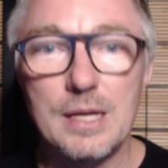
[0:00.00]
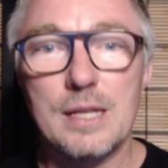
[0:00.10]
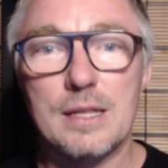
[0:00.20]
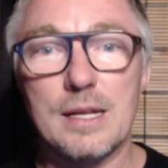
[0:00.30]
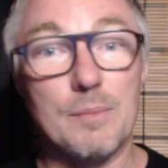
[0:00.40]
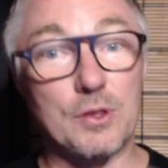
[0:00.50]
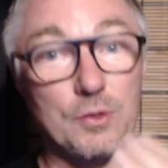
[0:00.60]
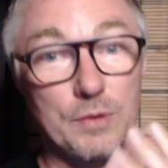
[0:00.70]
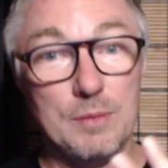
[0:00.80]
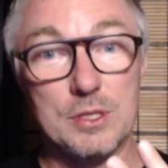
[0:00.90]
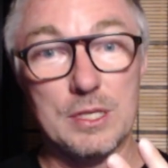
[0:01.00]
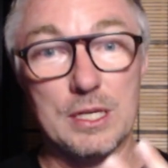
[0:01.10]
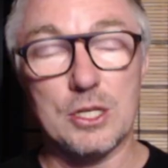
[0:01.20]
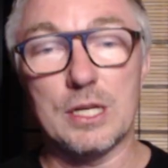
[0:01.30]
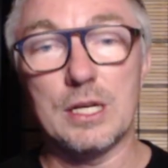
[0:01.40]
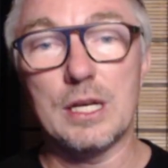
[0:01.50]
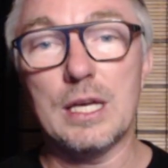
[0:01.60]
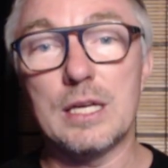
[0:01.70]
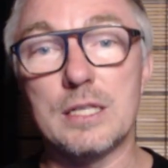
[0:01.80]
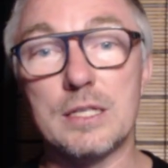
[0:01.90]
The number 3 musician
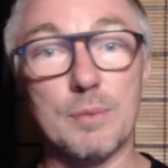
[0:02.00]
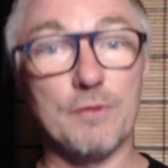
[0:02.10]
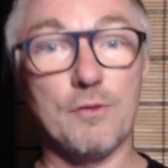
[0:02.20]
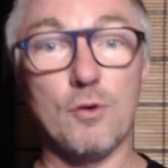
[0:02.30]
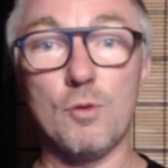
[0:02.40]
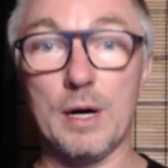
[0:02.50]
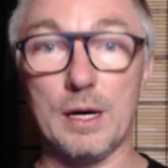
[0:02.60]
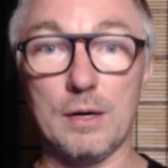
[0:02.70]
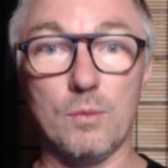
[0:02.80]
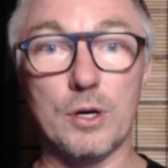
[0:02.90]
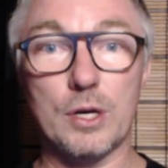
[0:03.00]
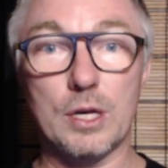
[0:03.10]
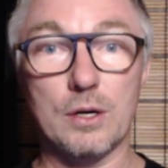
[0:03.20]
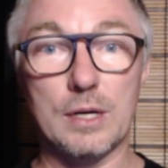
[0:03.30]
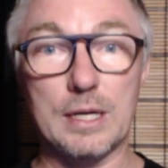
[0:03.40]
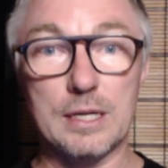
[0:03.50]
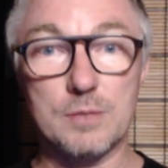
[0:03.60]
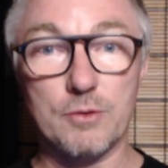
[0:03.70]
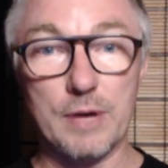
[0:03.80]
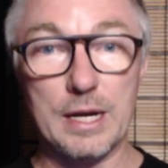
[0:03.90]
is the performer, working on
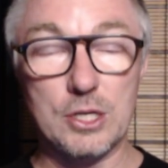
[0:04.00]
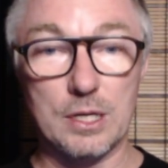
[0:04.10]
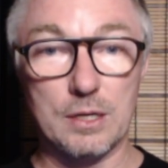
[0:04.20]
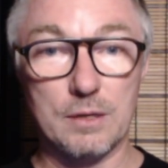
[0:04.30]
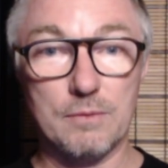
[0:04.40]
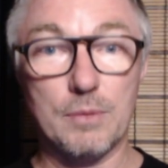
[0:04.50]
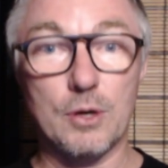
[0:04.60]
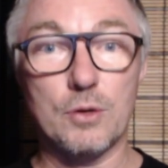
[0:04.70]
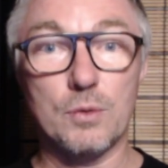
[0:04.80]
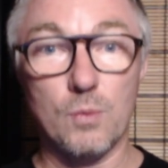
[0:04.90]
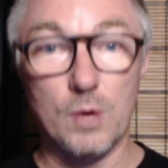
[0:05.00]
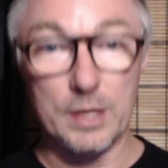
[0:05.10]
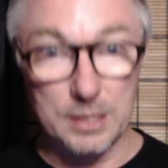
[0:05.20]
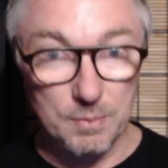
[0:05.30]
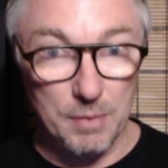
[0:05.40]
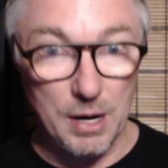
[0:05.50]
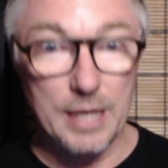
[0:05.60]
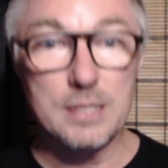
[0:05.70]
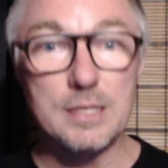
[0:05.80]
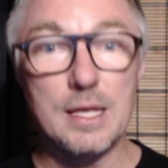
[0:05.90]
inspiration, both what
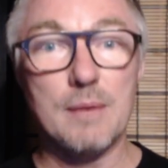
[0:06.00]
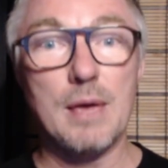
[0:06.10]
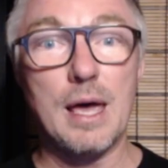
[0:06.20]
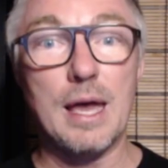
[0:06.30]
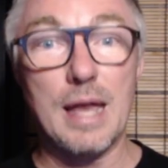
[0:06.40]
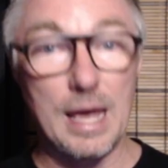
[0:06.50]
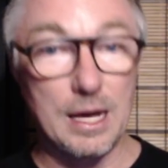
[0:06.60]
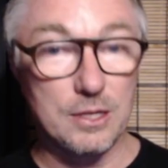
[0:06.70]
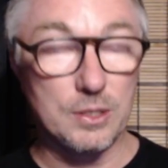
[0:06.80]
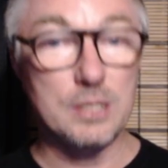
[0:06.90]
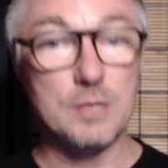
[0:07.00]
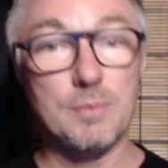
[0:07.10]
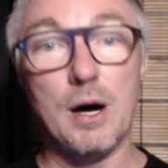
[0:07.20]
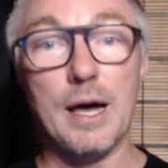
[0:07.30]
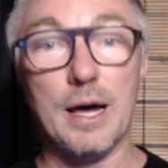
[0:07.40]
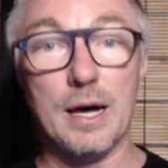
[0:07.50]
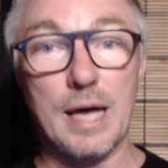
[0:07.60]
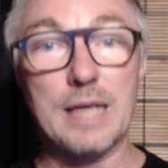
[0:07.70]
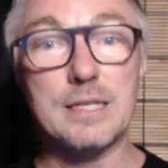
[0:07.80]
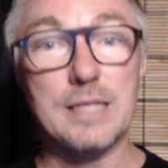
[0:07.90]
inspires them and how to inspire
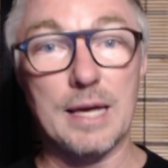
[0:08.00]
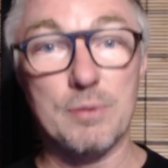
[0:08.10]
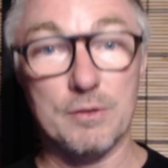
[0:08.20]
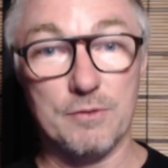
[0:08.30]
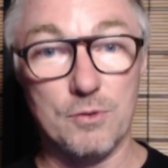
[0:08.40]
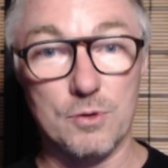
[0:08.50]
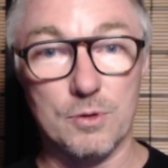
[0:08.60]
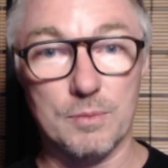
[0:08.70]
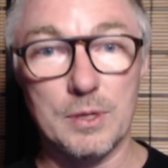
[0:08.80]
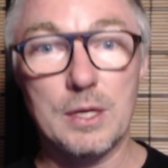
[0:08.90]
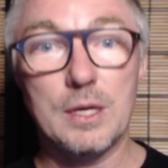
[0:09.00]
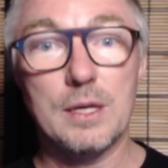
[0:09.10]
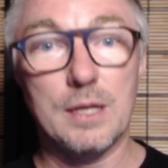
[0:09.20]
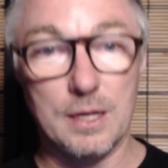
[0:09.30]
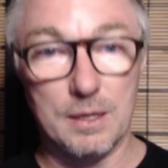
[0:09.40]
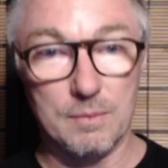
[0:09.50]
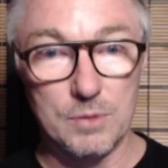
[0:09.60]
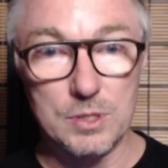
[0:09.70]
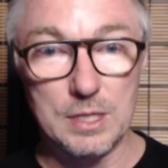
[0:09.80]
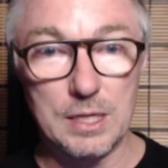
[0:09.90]
as they perform their
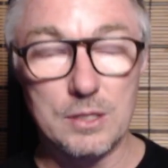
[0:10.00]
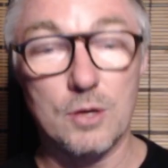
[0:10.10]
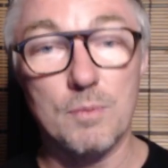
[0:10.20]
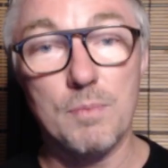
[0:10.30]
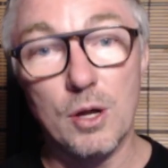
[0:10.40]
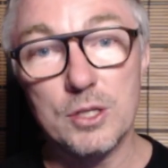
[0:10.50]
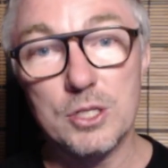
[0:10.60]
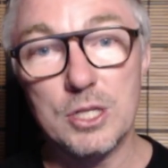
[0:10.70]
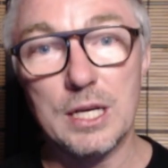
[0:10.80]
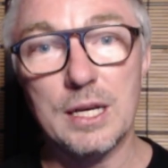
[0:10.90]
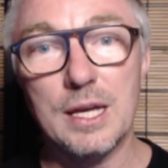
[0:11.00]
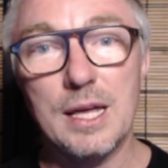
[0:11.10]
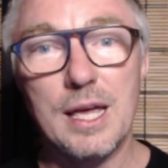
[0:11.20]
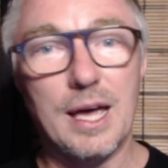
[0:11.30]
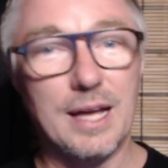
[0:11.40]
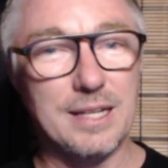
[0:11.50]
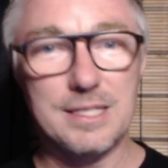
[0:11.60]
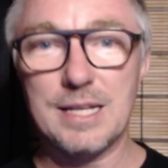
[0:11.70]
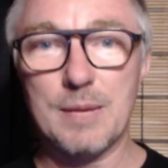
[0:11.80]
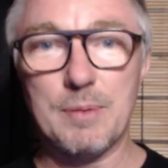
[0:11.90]
music. So polishing and
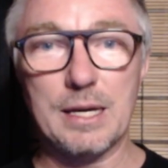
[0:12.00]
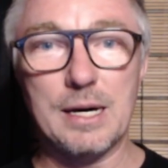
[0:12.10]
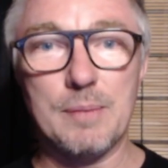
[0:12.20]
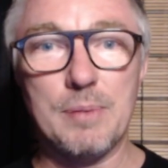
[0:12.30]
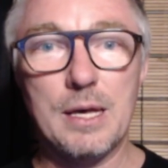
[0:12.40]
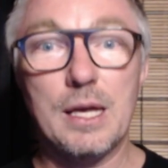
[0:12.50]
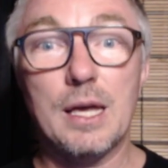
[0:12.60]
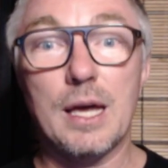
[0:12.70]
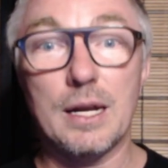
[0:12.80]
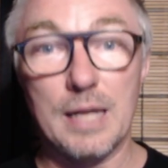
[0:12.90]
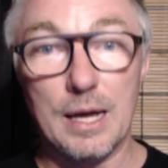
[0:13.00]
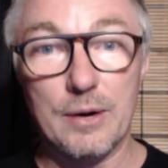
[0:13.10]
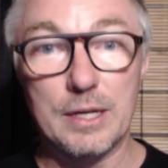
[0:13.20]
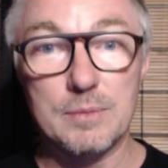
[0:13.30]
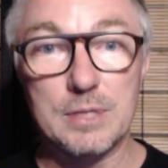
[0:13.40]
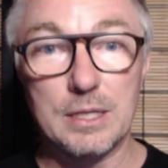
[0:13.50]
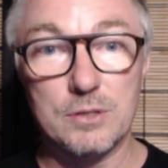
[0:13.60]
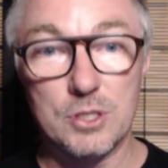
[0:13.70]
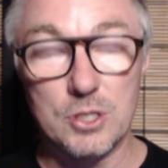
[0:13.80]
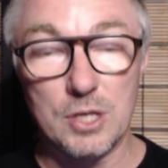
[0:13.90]
stepping up and allowing
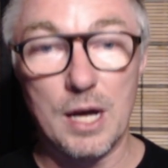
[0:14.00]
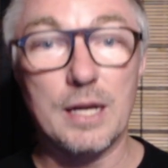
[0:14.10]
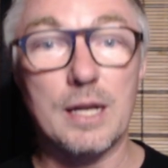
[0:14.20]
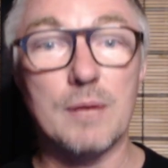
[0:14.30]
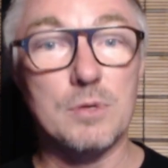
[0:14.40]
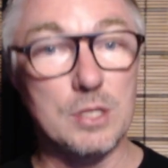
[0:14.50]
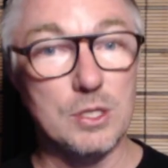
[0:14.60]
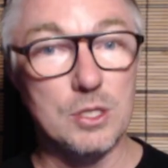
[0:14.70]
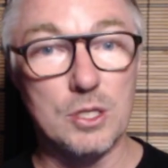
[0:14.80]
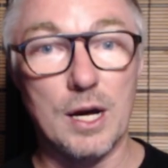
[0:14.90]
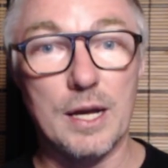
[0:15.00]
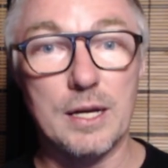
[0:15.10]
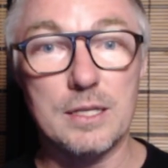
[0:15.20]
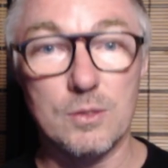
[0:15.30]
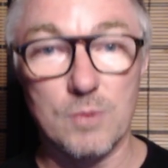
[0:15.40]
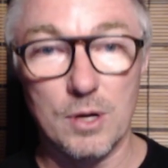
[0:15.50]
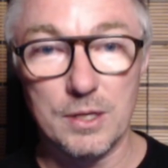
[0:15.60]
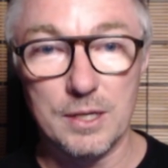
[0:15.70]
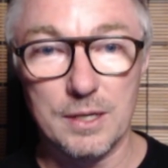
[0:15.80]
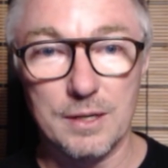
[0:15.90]
themselves to shine and their music to shine is a
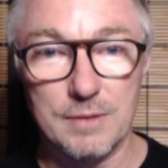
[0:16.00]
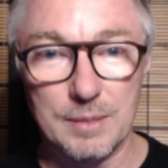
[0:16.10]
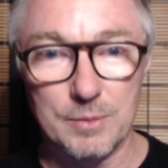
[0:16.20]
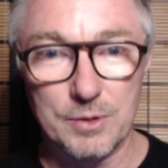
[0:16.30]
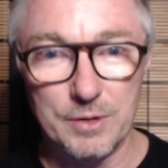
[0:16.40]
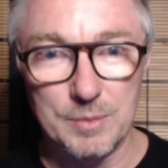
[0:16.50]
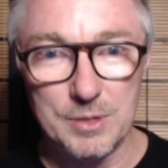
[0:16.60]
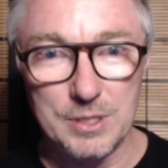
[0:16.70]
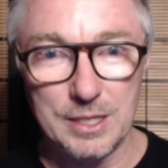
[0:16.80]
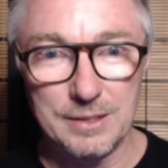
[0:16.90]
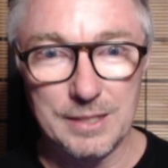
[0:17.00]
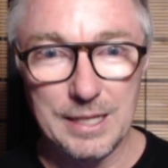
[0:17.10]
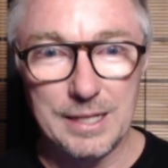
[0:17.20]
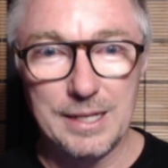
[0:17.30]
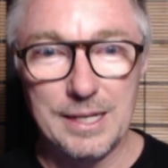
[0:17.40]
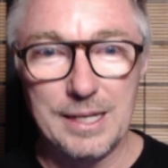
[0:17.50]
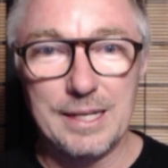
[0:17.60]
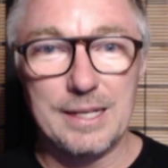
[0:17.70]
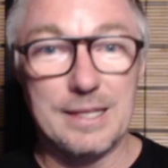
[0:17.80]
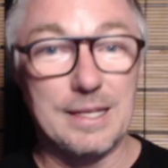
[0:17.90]
quality of the number 3 muso.
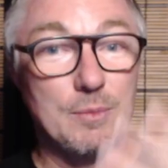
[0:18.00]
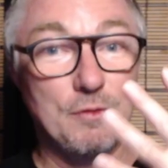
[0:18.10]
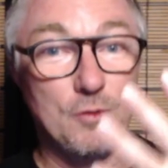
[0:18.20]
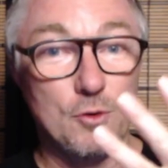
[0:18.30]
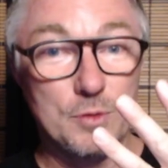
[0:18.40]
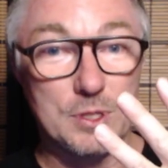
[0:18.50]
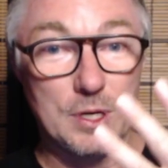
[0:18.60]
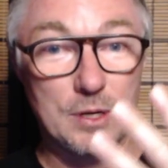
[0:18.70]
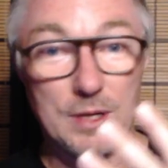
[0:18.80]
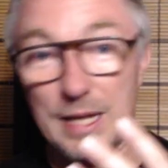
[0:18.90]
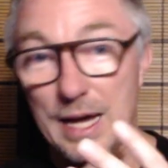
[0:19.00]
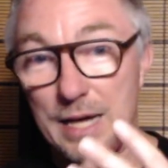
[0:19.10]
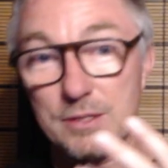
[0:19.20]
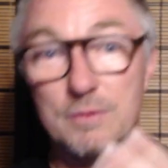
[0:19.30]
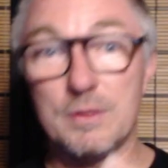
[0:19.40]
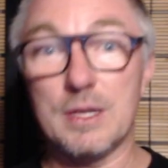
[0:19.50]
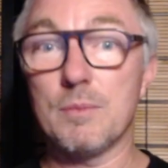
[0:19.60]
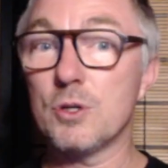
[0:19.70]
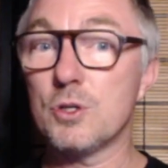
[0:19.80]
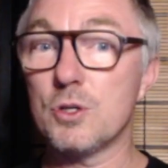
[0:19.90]
The number 4 muso, the last of the
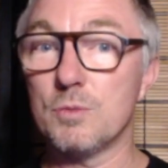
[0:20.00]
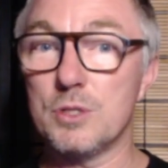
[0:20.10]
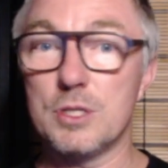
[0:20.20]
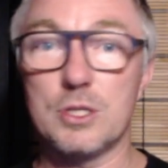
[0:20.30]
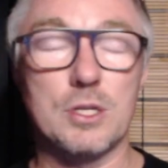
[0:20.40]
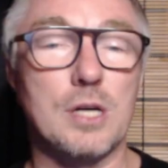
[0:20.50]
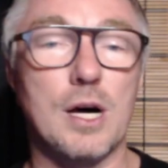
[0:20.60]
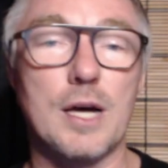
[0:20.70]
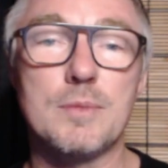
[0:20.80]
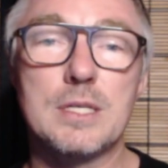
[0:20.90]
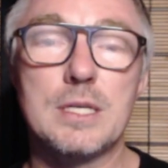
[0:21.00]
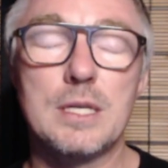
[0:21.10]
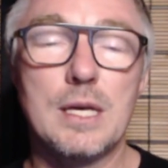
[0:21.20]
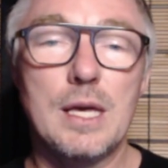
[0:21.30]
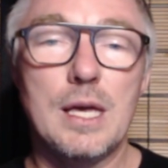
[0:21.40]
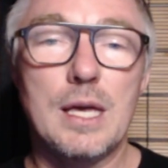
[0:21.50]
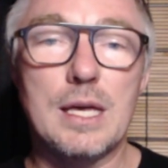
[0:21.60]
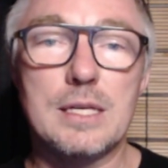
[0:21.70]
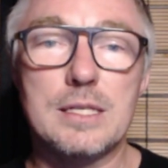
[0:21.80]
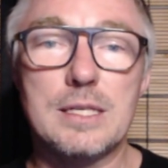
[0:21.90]
emotional musician types,
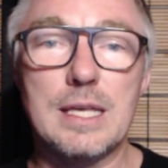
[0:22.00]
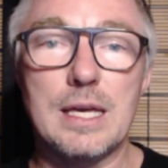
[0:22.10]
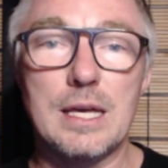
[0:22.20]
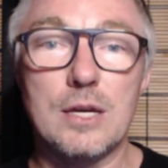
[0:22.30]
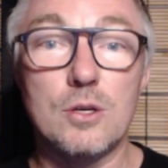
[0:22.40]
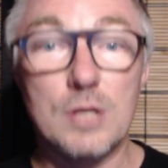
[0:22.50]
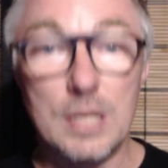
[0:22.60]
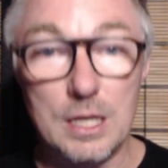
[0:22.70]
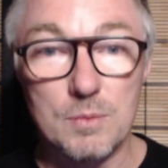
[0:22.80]
is the unique